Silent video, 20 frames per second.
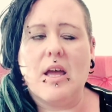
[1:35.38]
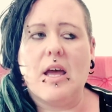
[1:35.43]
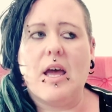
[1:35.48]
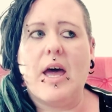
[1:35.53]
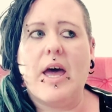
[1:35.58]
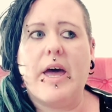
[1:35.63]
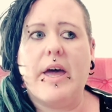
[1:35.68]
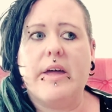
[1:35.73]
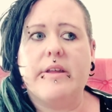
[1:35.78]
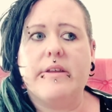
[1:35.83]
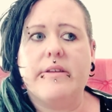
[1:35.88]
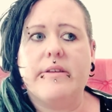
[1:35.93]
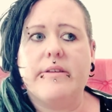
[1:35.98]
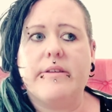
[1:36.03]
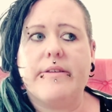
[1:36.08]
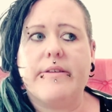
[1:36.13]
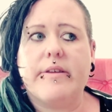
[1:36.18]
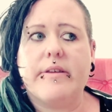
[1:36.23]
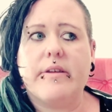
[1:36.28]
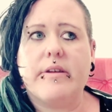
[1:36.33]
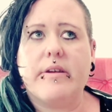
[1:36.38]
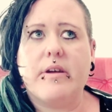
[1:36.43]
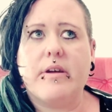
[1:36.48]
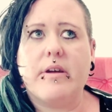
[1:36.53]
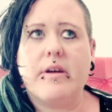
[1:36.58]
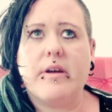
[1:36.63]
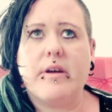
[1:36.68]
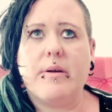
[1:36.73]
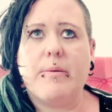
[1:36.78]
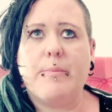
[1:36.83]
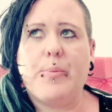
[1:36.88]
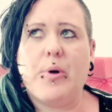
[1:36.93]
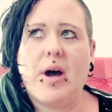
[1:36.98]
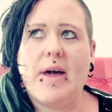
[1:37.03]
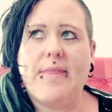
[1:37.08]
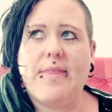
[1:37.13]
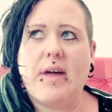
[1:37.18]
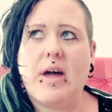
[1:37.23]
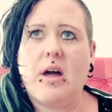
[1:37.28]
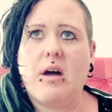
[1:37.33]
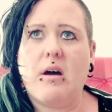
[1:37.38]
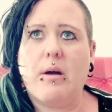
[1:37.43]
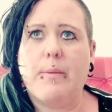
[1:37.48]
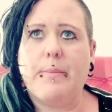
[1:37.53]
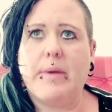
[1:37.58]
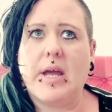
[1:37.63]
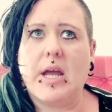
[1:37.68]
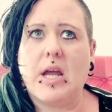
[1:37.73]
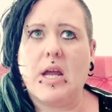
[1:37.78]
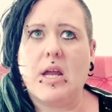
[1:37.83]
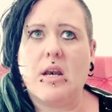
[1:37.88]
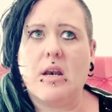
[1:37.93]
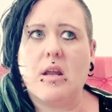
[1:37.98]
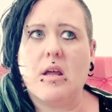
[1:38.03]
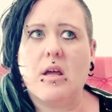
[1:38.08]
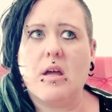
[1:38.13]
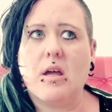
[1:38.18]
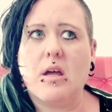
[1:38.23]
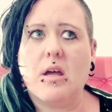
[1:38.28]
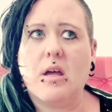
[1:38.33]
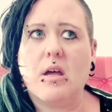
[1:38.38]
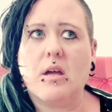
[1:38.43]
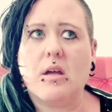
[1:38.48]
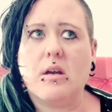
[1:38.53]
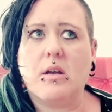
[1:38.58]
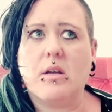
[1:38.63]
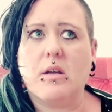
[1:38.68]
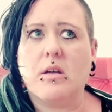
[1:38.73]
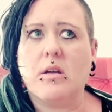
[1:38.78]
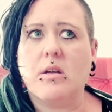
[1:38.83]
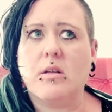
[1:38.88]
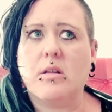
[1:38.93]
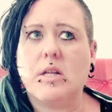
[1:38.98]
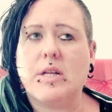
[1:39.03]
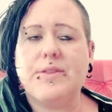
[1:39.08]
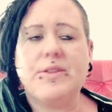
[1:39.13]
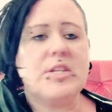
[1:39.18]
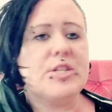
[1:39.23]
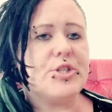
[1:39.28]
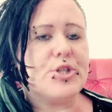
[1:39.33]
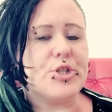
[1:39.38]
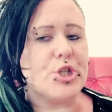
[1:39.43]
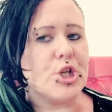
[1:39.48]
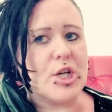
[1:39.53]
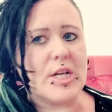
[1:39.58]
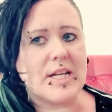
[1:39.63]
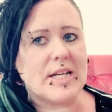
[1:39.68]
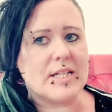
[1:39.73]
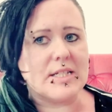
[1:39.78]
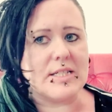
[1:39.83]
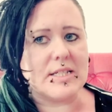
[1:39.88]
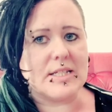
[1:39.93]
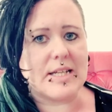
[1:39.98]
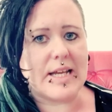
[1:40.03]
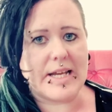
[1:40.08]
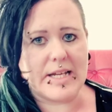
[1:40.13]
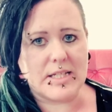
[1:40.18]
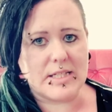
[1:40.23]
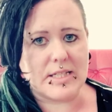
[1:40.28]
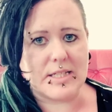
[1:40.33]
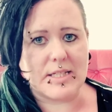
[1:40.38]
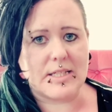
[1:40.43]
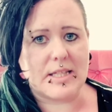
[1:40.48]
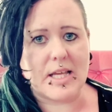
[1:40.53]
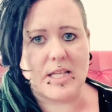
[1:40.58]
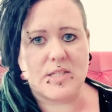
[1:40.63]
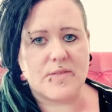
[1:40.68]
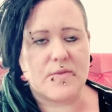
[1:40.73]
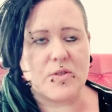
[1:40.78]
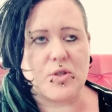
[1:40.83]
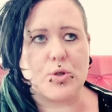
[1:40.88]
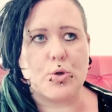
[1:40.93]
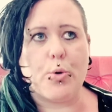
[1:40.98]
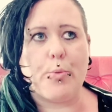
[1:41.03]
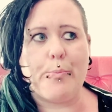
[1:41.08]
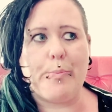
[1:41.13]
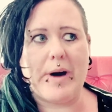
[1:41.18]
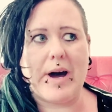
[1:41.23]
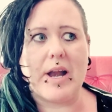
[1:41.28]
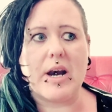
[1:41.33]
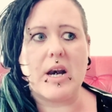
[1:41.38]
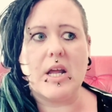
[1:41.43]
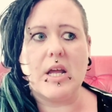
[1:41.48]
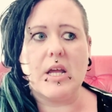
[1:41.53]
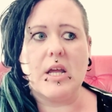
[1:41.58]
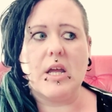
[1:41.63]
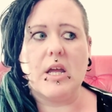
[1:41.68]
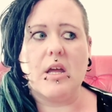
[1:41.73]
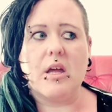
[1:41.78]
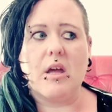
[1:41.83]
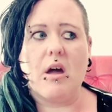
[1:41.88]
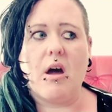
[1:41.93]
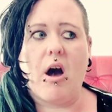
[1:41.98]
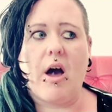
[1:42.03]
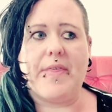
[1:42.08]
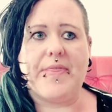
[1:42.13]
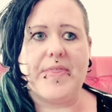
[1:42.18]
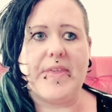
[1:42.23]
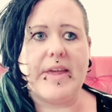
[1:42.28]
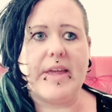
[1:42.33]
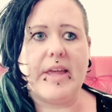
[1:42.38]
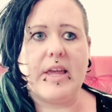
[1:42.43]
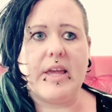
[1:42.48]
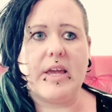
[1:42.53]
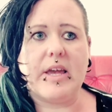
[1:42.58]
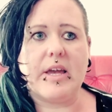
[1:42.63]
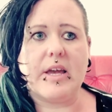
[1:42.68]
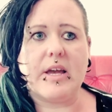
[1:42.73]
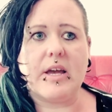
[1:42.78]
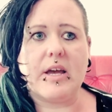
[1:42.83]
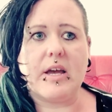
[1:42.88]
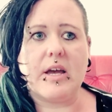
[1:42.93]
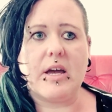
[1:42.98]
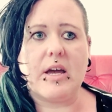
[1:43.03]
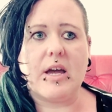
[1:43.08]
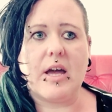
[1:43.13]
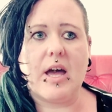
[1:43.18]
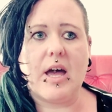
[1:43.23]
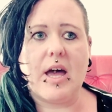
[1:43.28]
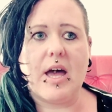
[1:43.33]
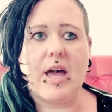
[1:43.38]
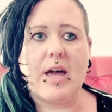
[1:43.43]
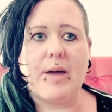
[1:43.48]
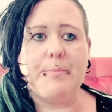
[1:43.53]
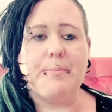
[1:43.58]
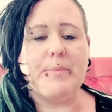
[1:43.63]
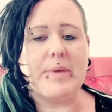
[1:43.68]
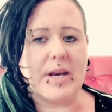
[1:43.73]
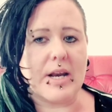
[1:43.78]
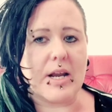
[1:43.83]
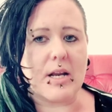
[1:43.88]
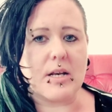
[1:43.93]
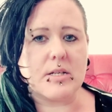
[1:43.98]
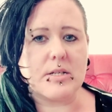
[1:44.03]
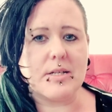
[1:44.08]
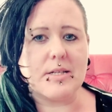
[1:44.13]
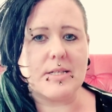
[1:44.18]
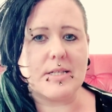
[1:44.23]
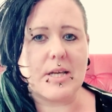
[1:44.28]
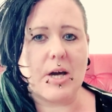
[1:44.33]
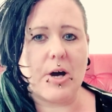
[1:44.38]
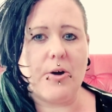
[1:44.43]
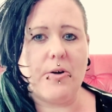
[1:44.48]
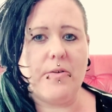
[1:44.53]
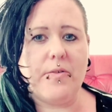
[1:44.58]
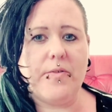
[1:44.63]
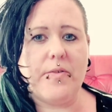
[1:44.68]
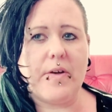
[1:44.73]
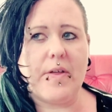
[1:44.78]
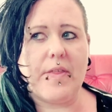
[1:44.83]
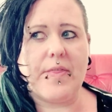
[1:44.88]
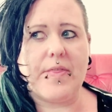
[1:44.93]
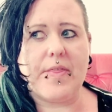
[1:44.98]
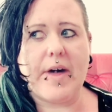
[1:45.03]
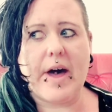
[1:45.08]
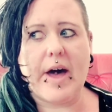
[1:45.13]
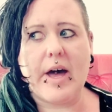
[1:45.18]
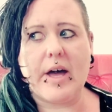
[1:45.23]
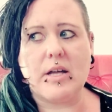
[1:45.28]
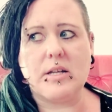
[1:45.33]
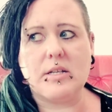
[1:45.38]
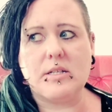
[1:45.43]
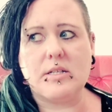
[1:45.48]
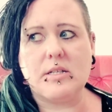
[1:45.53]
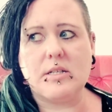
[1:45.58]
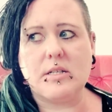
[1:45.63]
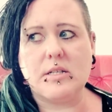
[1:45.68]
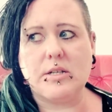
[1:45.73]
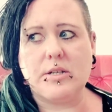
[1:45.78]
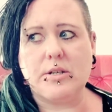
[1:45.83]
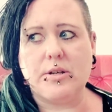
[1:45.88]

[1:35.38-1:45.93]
And by that, I mean, this journey isn't easy, that's for sure. But I think admitting to yourself that,